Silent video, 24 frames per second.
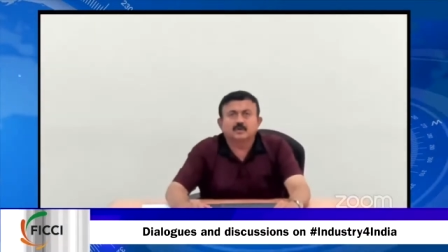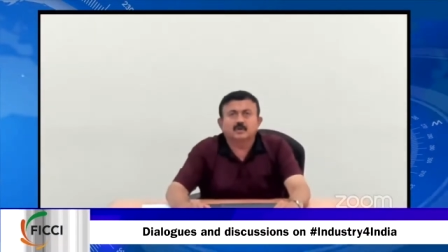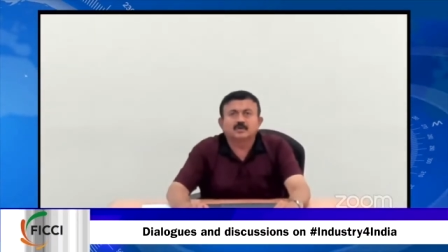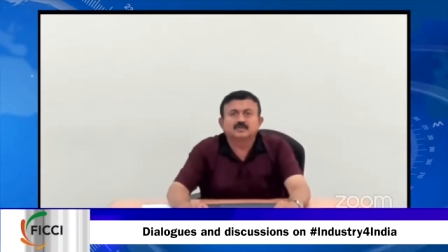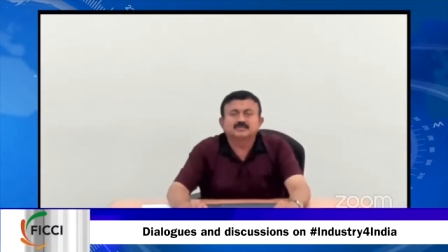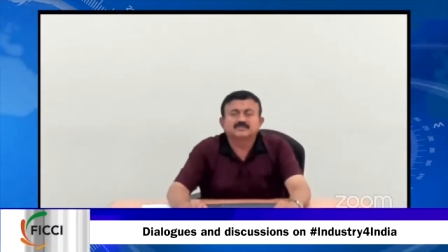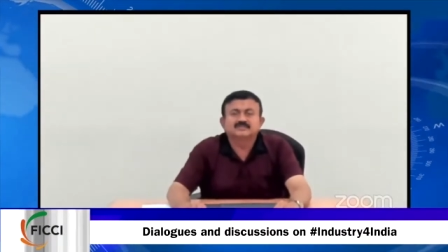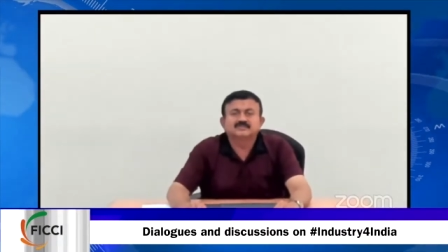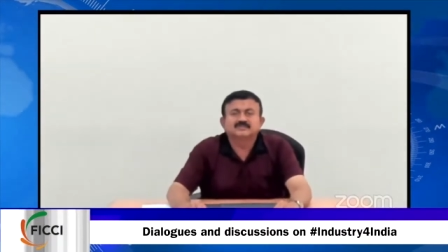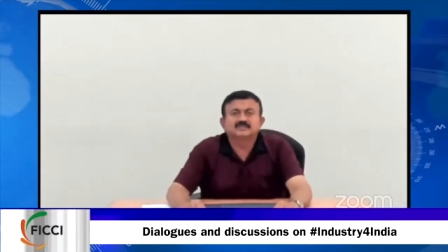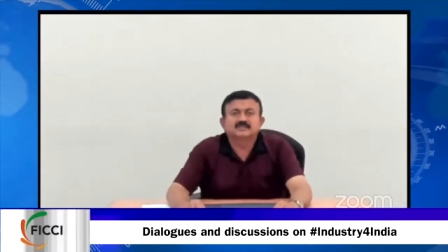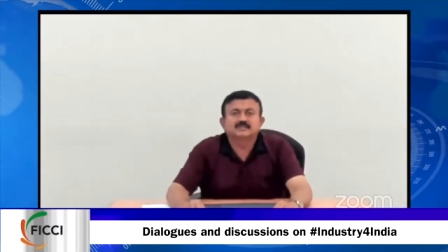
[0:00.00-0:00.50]

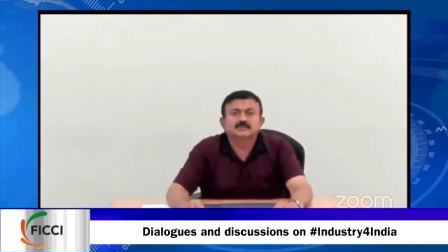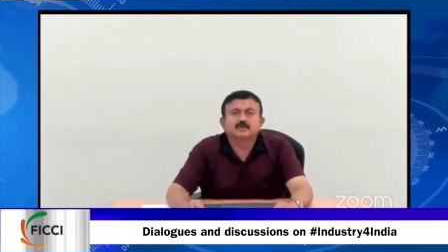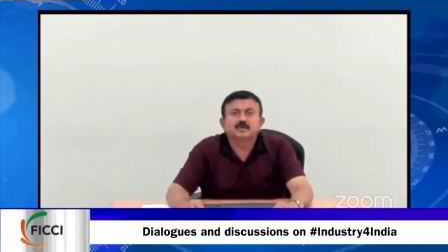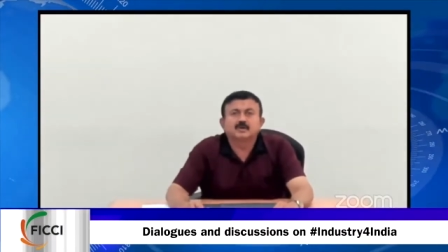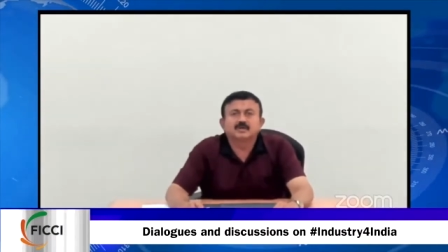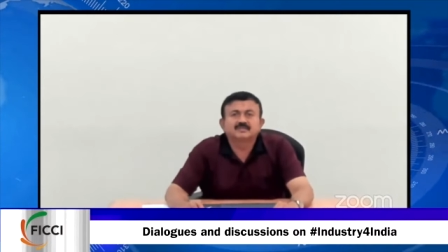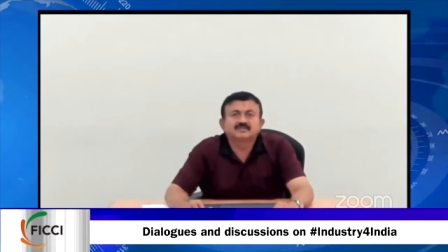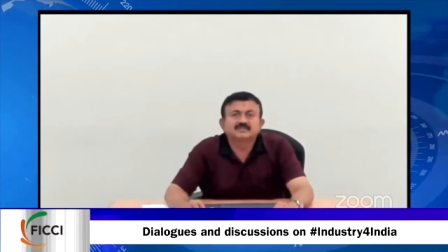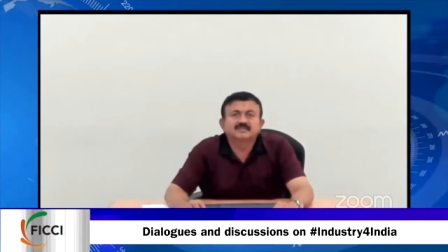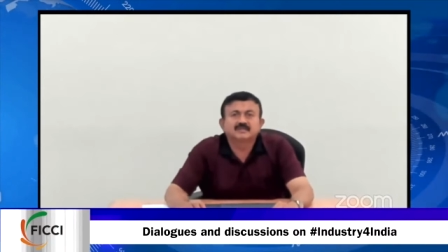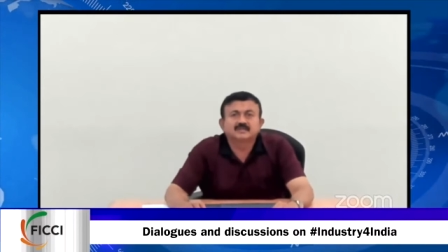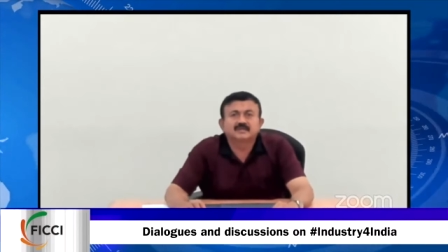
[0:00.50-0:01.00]
oxygen
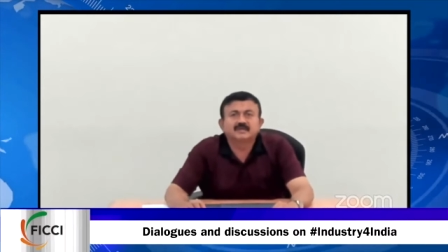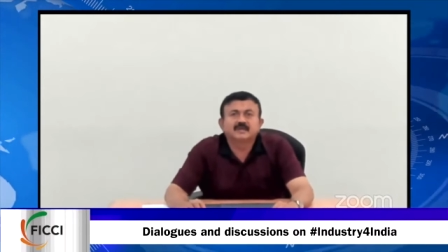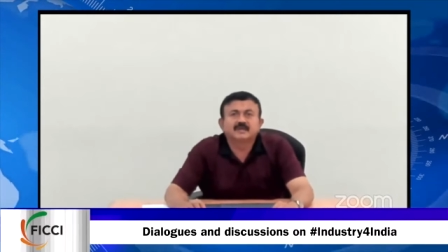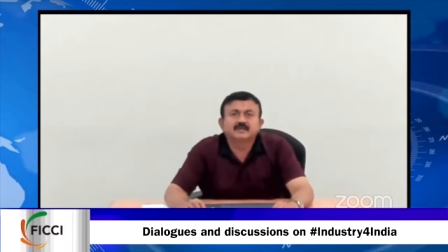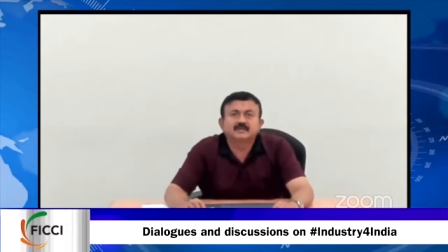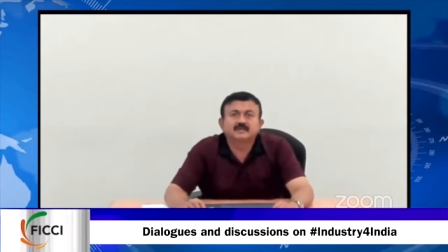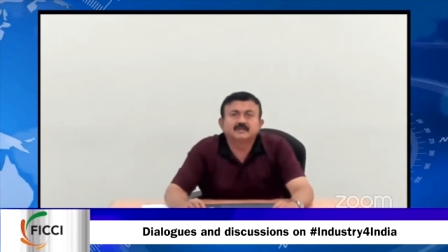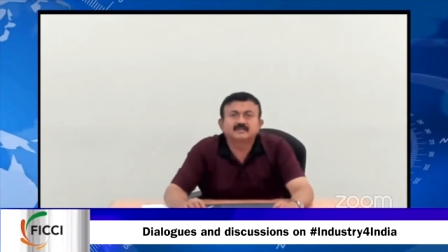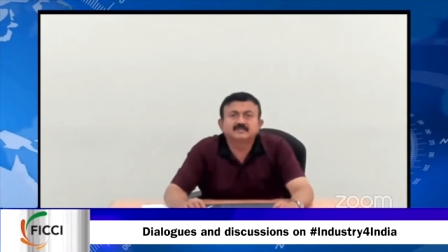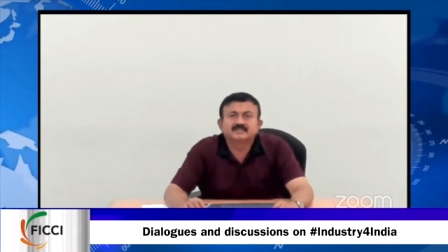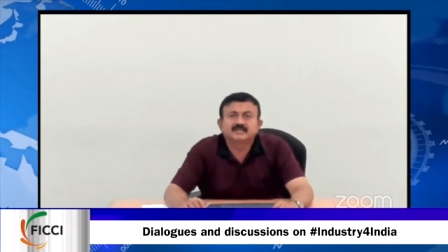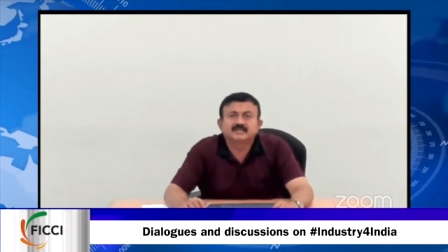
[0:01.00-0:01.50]

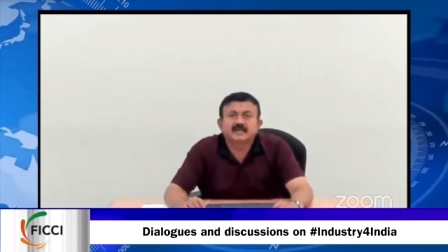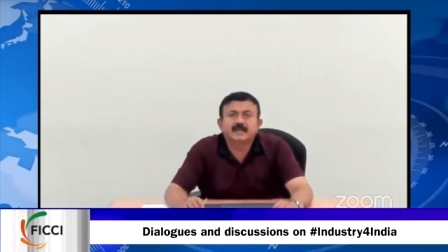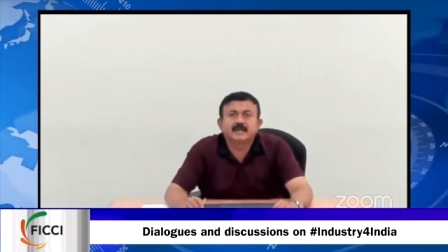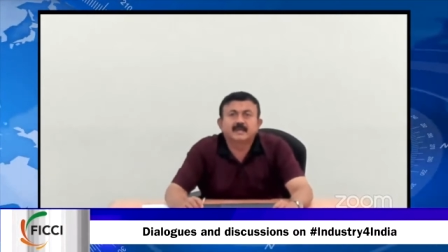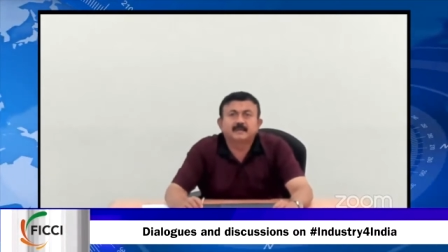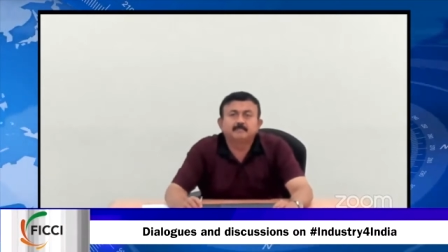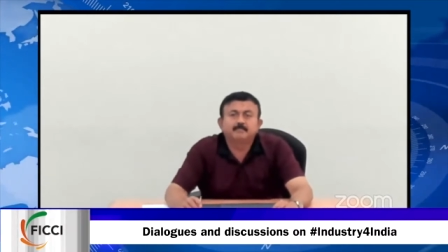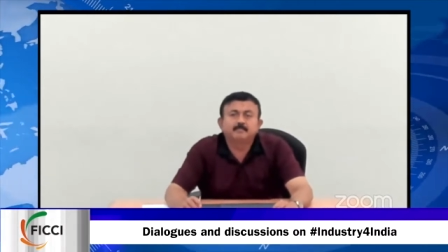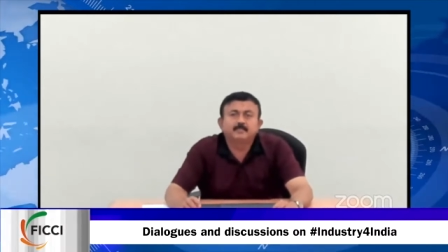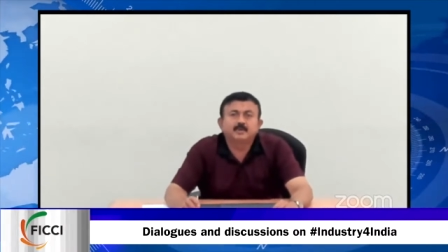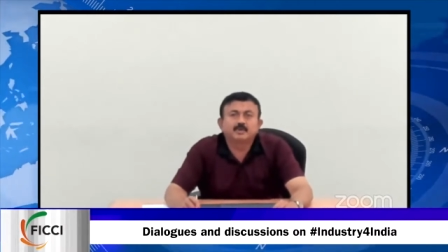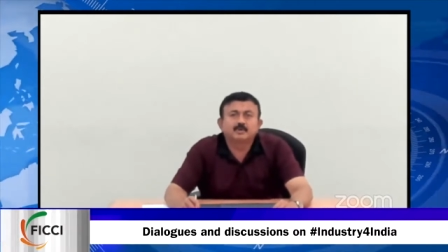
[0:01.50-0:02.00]
concentrators
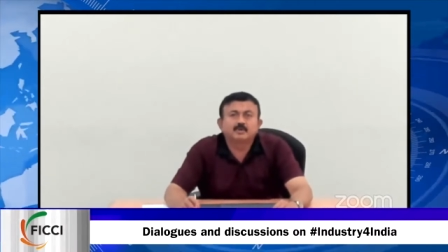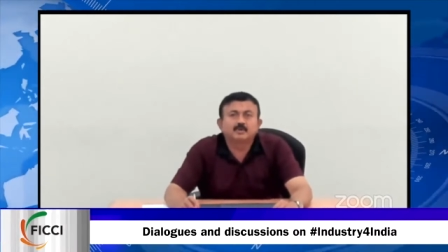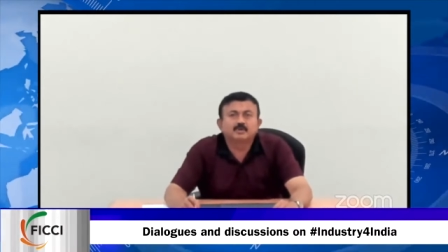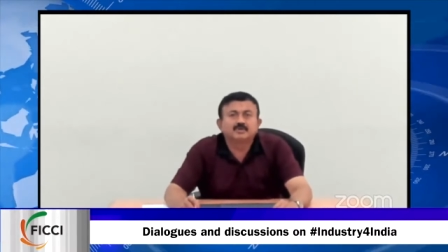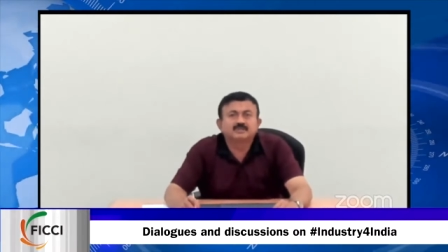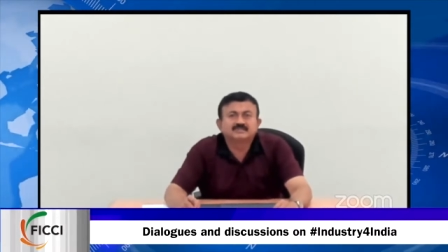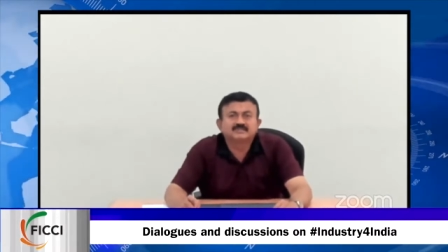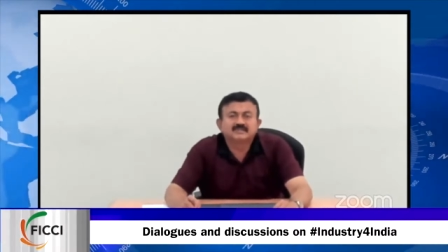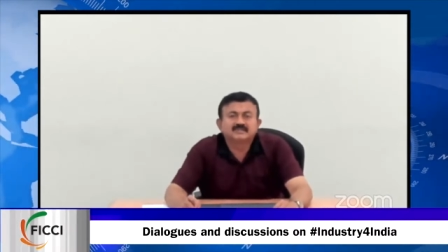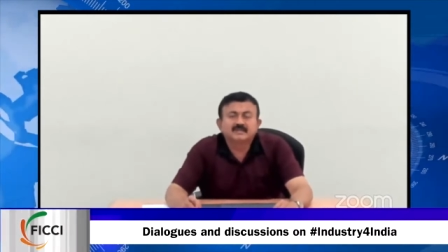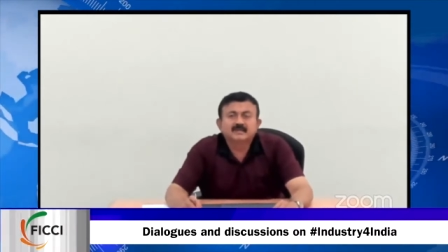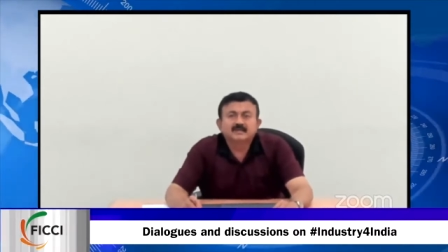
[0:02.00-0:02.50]
came
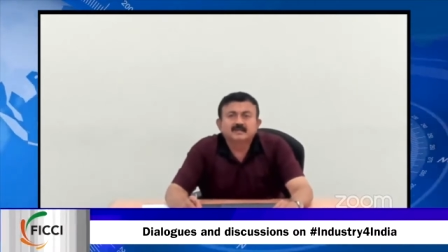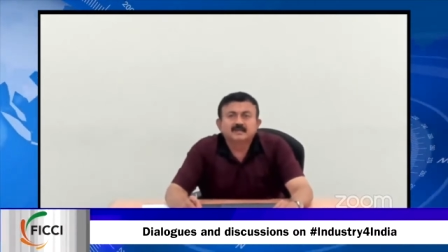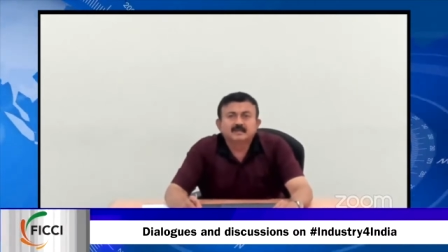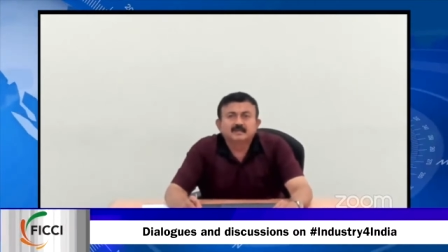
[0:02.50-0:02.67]
because